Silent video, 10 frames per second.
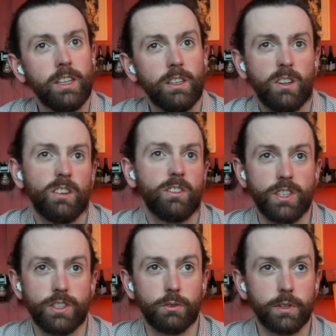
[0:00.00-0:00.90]
well,
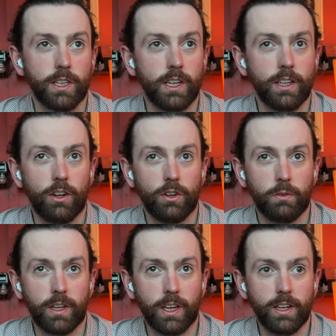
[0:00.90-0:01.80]
Easter weekend, long
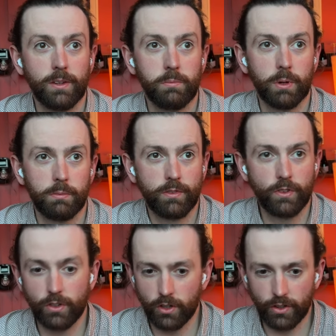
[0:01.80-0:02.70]
weekend. But
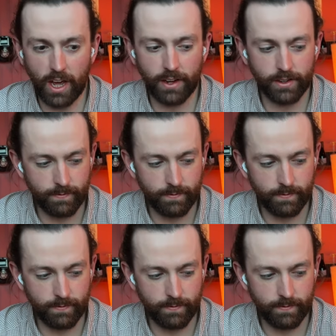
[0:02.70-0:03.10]
before all that,